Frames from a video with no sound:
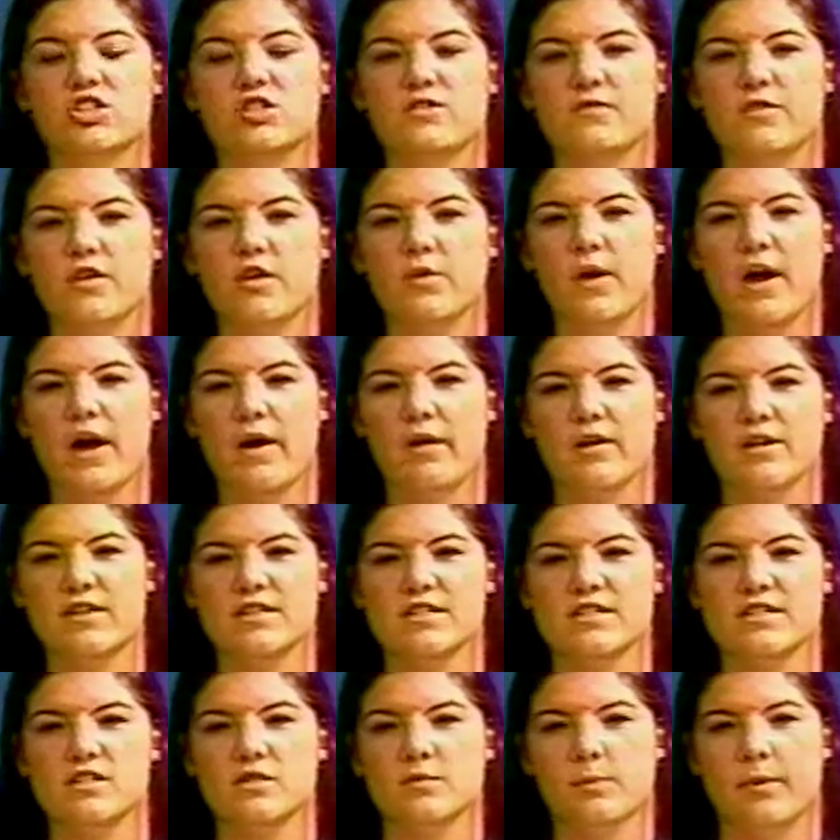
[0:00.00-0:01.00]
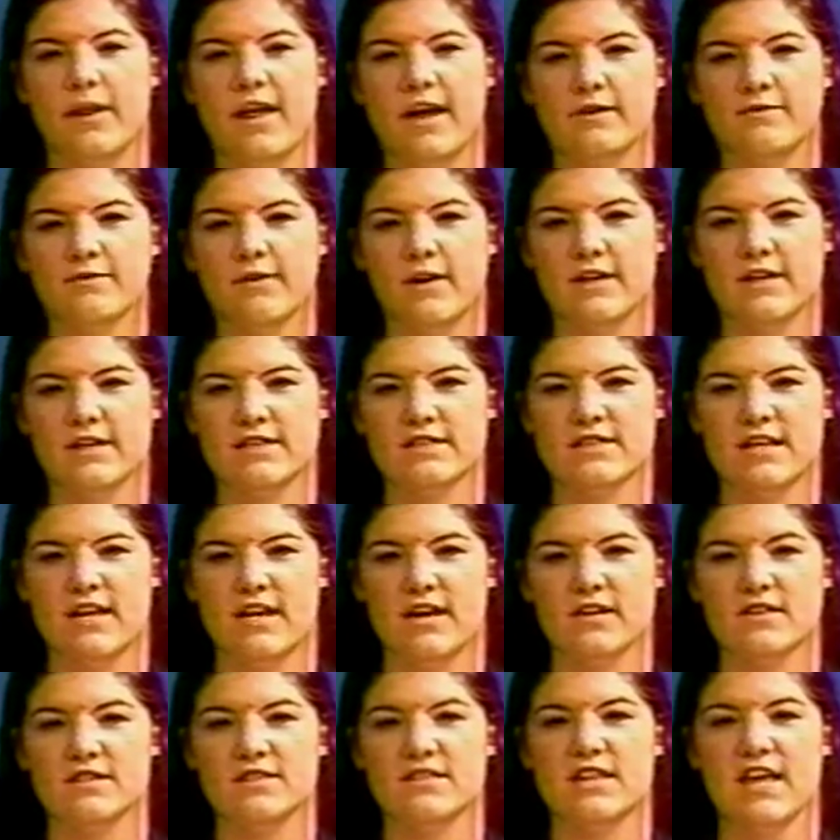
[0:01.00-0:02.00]
a few hours into Black Friday
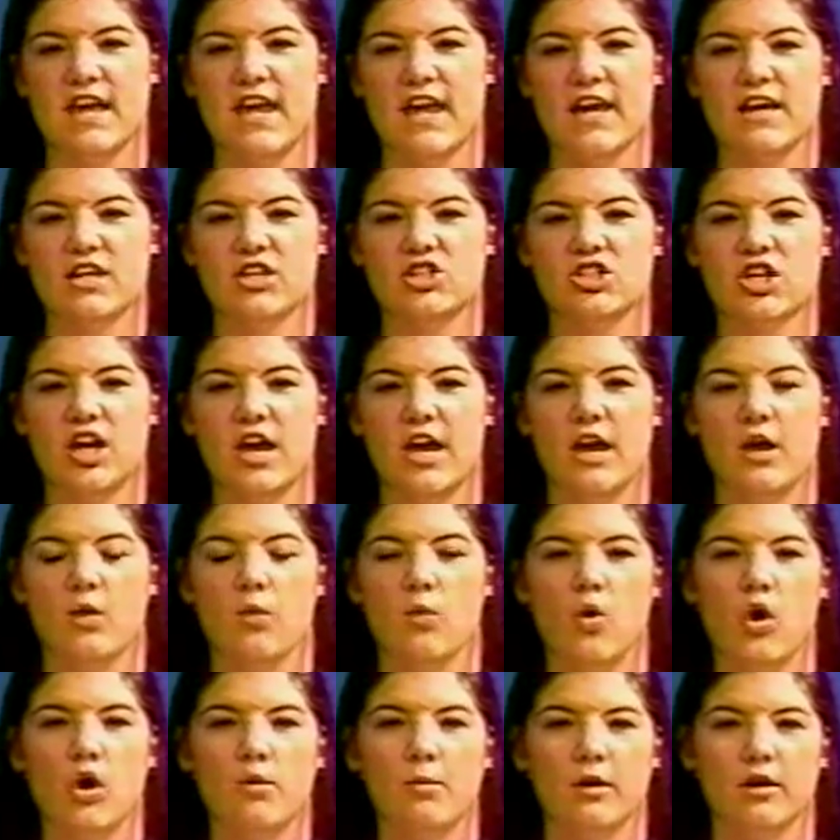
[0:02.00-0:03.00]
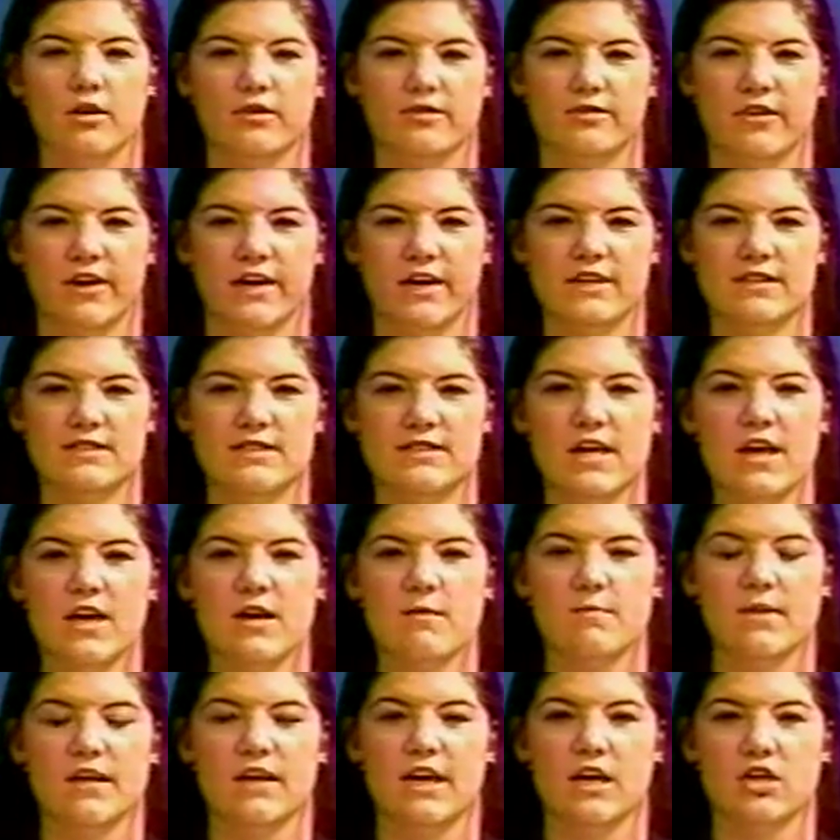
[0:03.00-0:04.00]
sales, the hashtag Walmart Fights
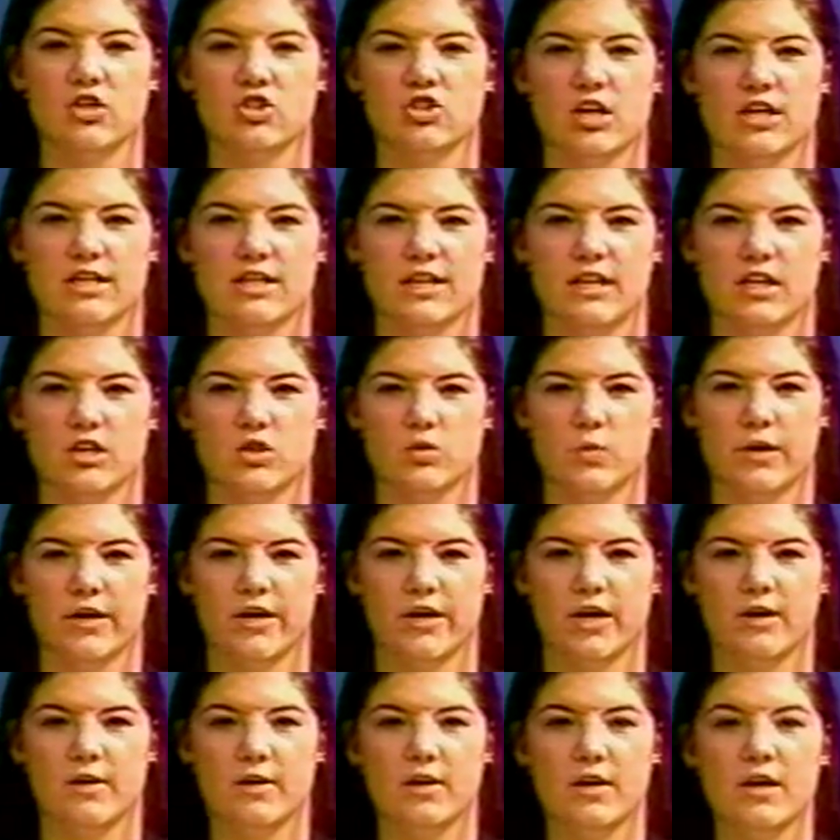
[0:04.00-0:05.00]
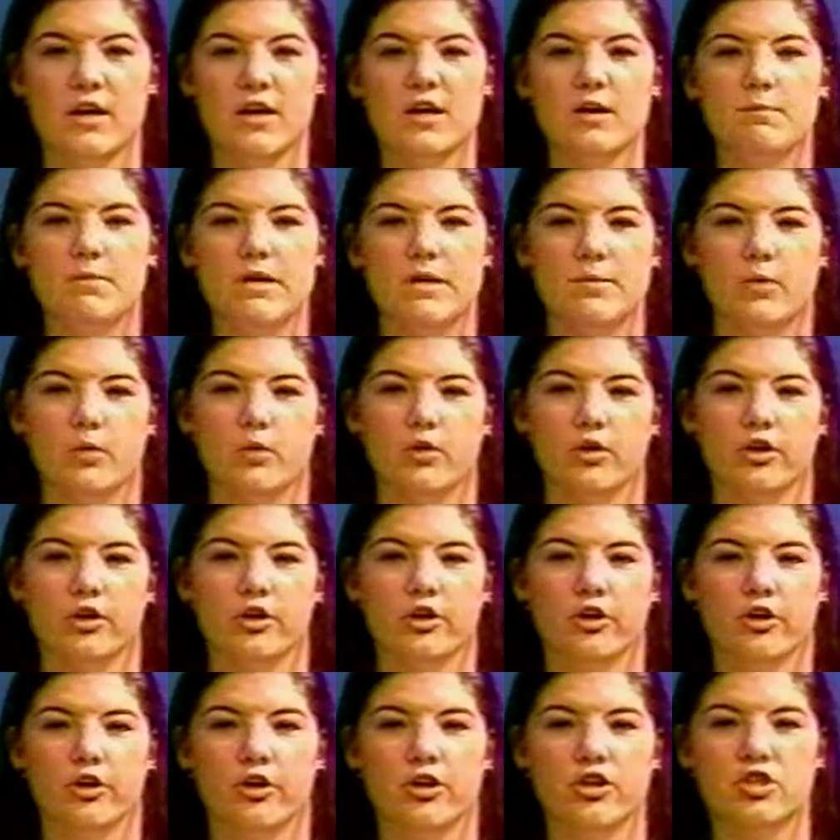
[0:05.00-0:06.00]
began trending on Twitter. People were
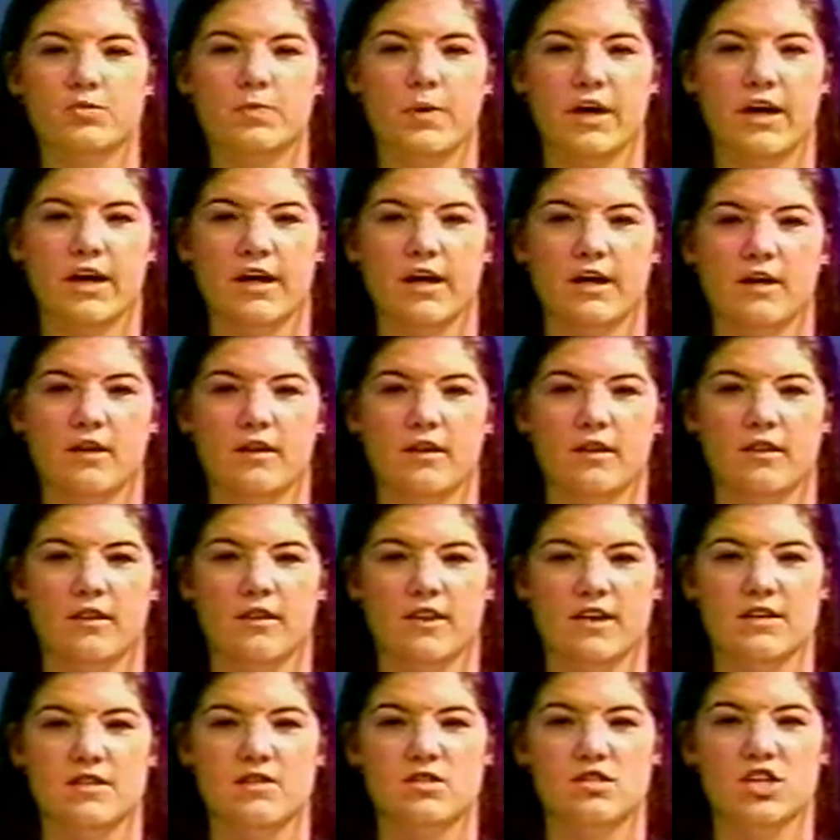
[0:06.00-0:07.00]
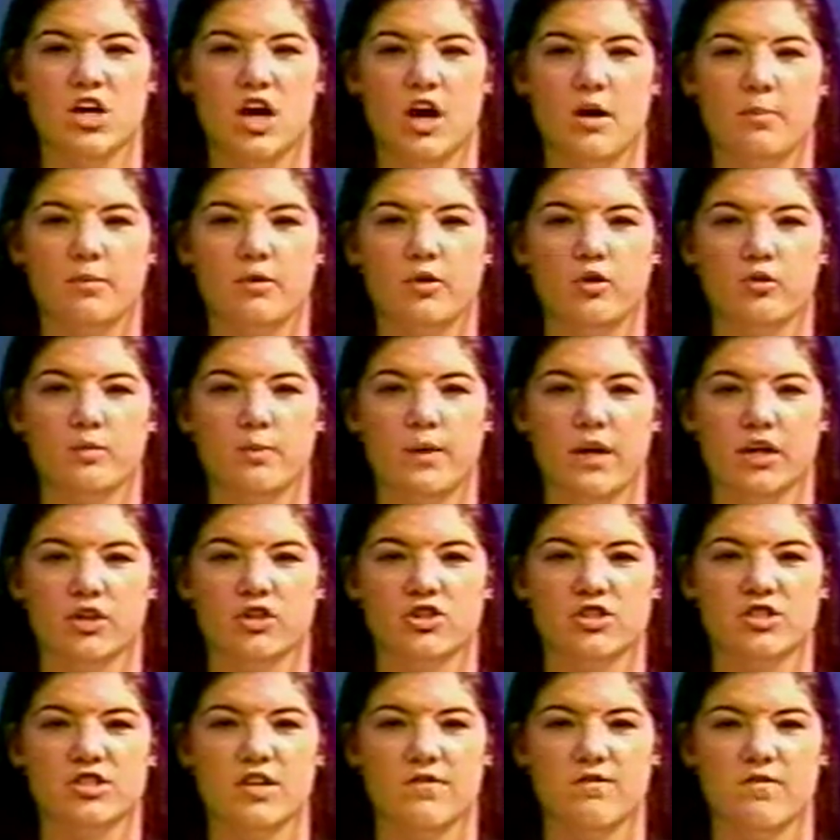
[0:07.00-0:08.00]
encouraged by this to upload
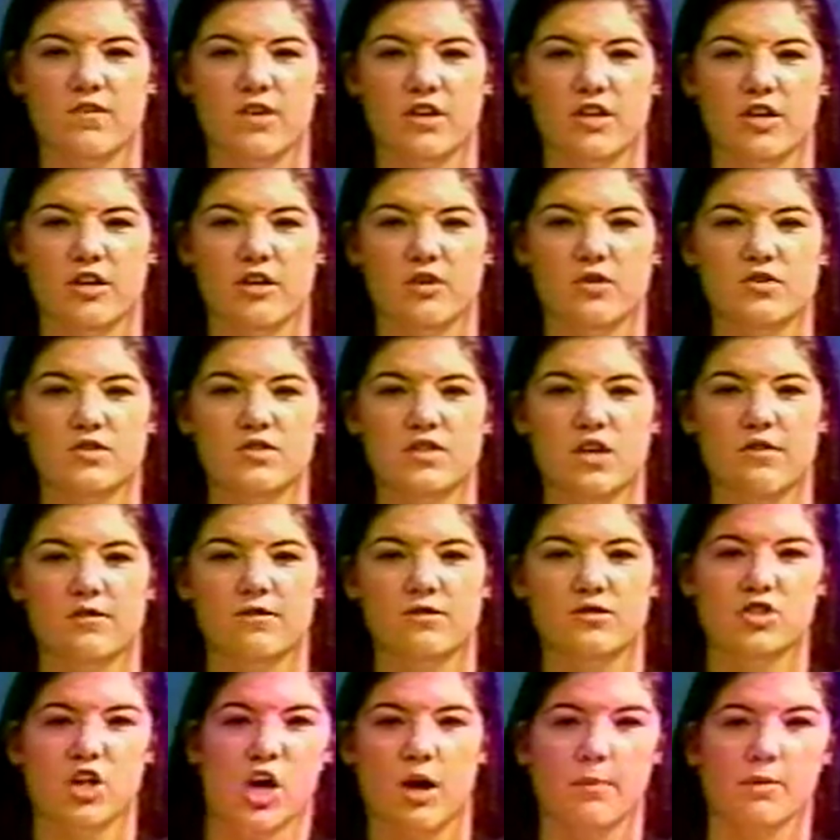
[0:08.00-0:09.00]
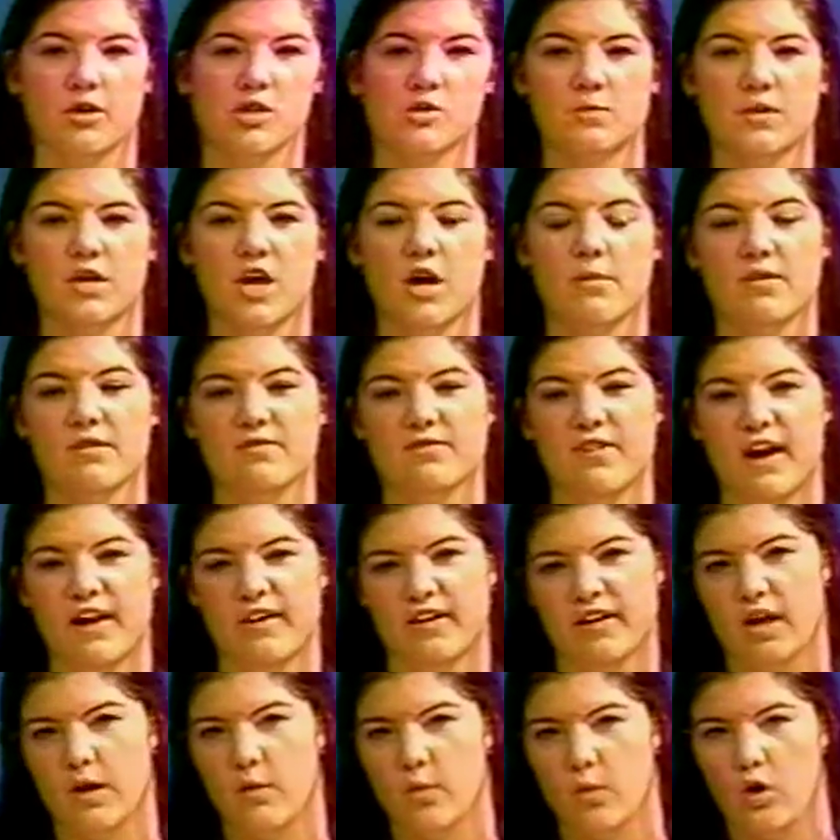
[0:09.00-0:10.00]
pictures and videos of shoppers becoming
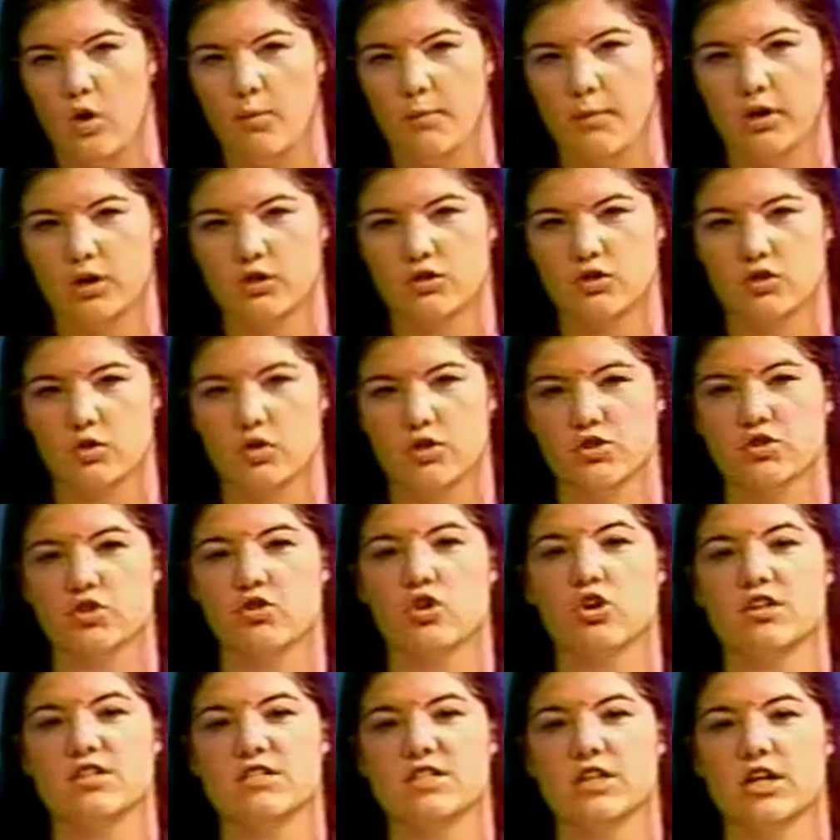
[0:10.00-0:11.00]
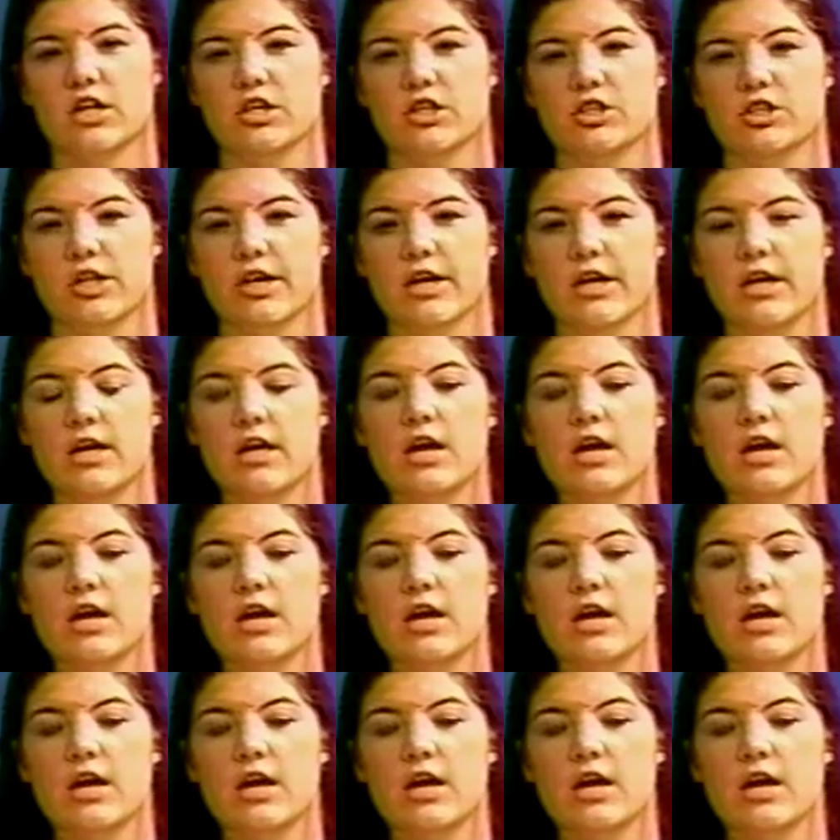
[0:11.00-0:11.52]
violent at Walmart stores across the country.